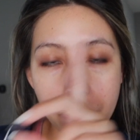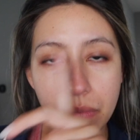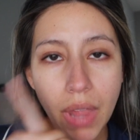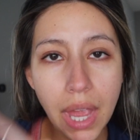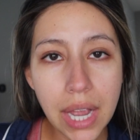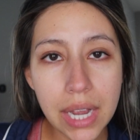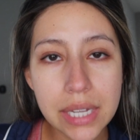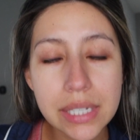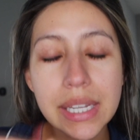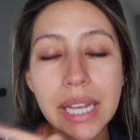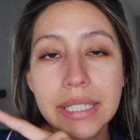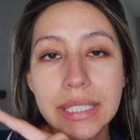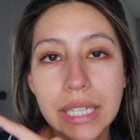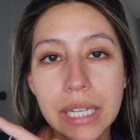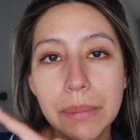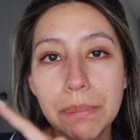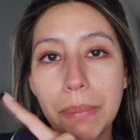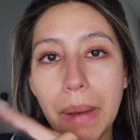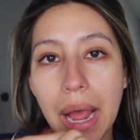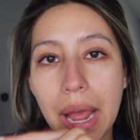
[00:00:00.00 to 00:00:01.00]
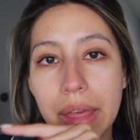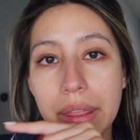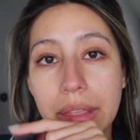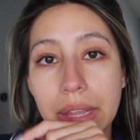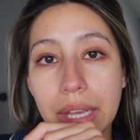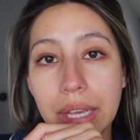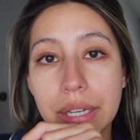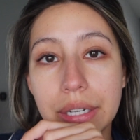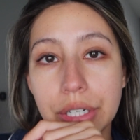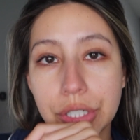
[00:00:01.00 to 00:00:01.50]
because I did buy
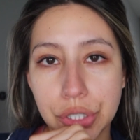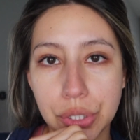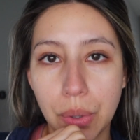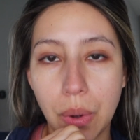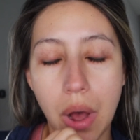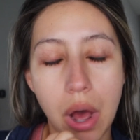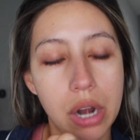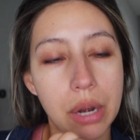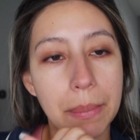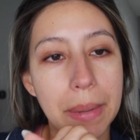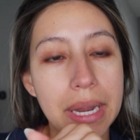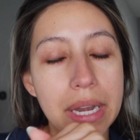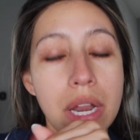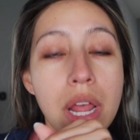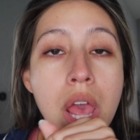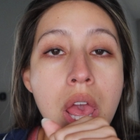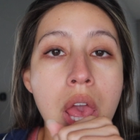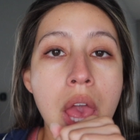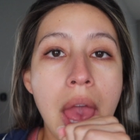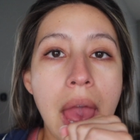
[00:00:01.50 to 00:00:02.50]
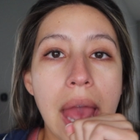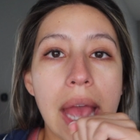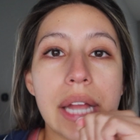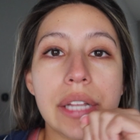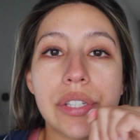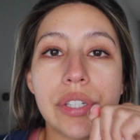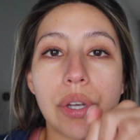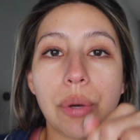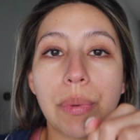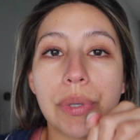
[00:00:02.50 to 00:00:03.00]
the additional Ottoman,
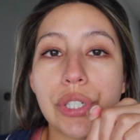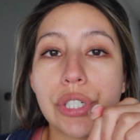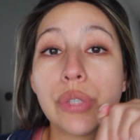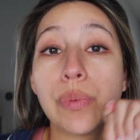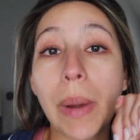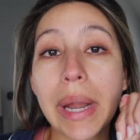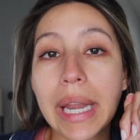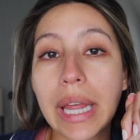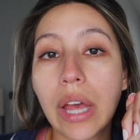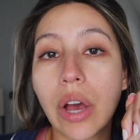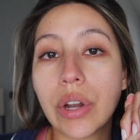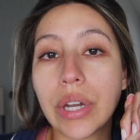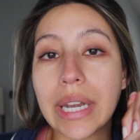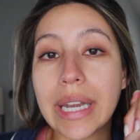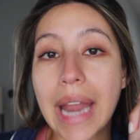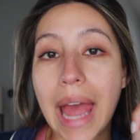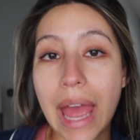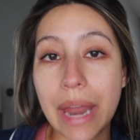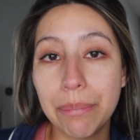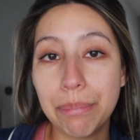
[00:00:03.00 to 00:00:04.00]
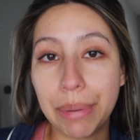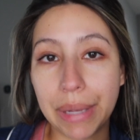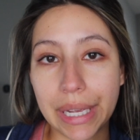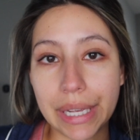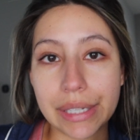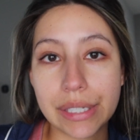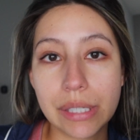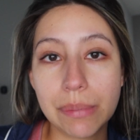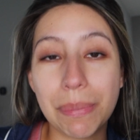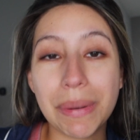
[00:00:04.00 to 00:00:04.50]
and so we're just waiting on an end
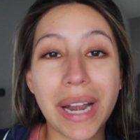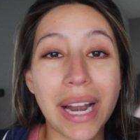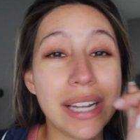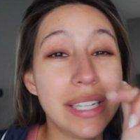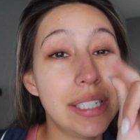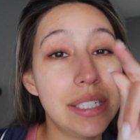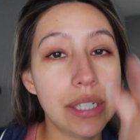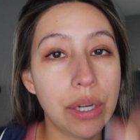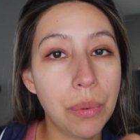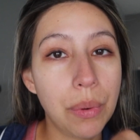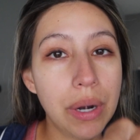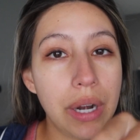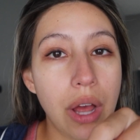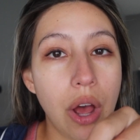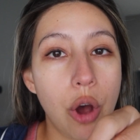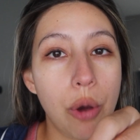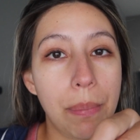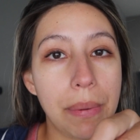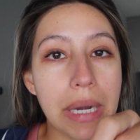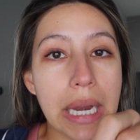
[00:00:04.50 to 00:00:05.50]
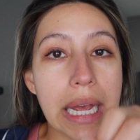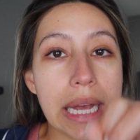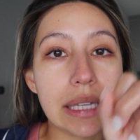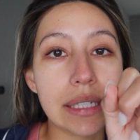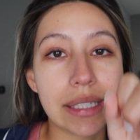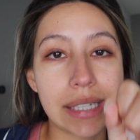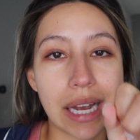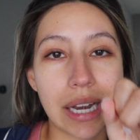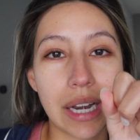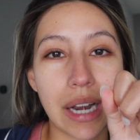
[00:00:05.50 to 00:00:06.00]
piece, but I still want to open it and
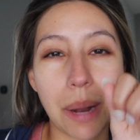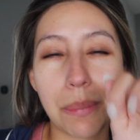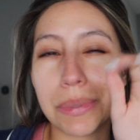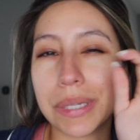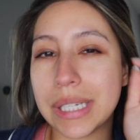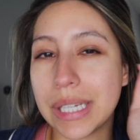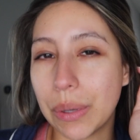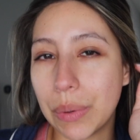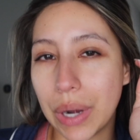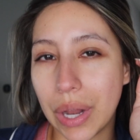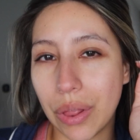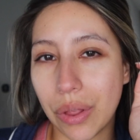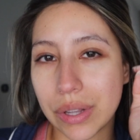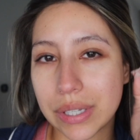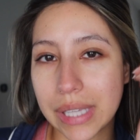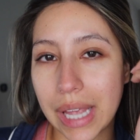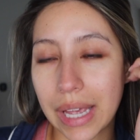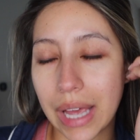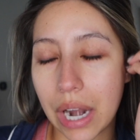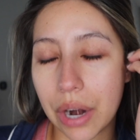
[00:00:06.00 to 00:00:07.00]
set it up to see what it looks like.